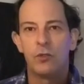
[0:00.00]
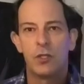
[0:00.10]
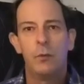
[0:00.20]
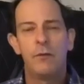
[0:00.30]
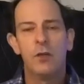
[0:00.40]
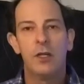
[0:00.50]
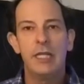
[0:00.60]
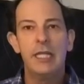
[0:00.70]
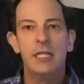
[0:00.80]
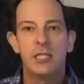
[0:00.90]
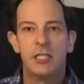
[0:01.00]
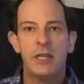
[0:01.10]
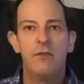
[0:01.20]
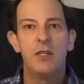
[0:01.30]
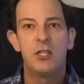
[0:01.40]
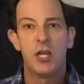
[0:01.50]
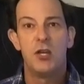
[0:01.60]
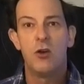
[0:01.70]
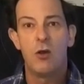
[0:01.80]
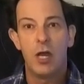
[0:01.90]
So we've got years 7 to
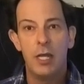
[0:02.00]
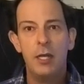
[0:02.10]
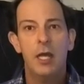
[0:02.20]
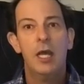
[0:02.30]
9,